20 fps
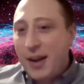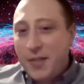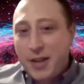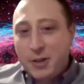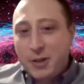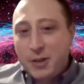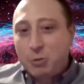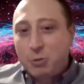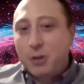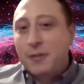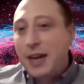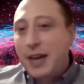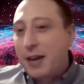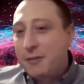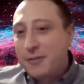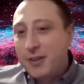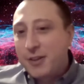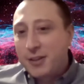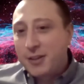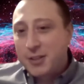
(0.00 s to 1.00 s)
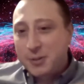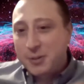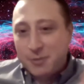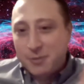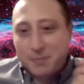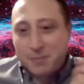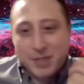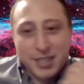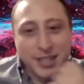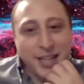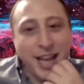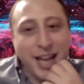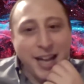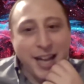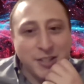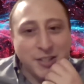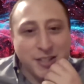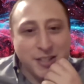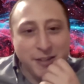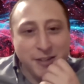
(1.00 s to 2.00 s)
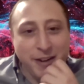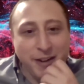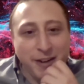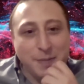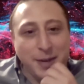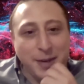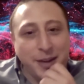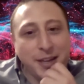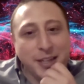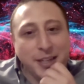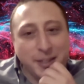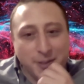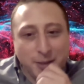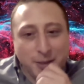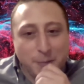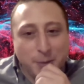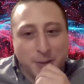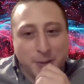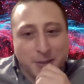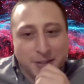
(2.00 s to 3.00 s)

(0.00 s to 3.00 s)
and then drove how far to to catch the Great American Eclipse?